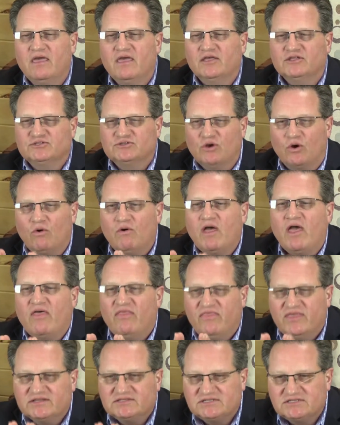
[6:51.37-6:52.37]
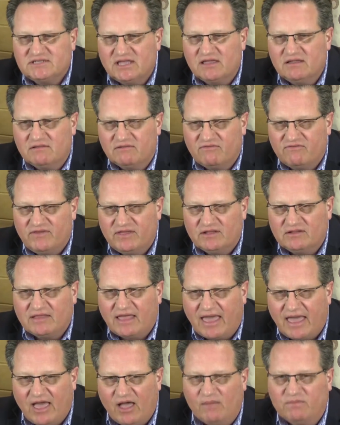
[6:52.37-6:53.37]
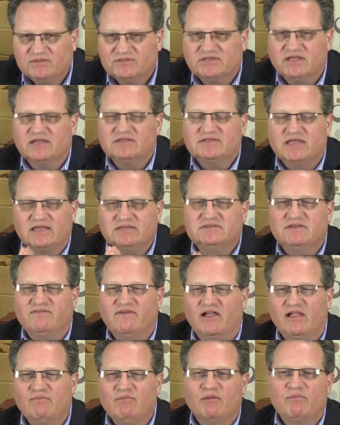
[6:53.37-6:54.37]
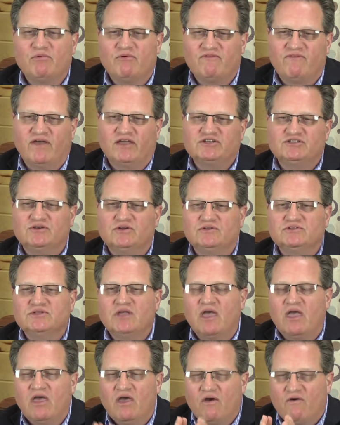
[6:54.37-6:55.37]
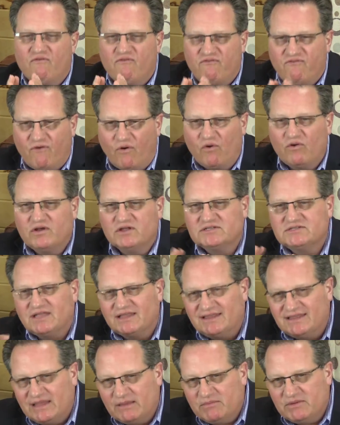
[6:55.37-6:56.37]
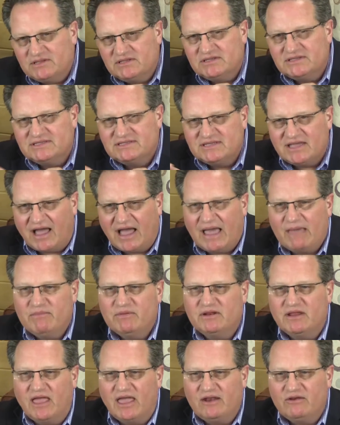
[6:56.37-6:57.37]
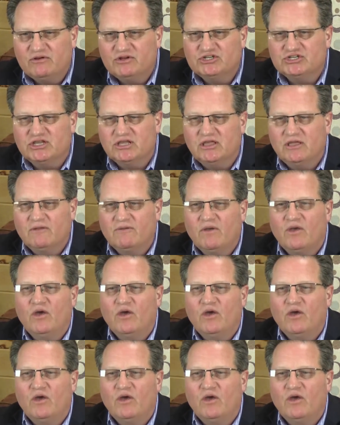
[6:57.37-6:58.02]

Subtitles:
So this single field helps us as development professionals focus limited time and energy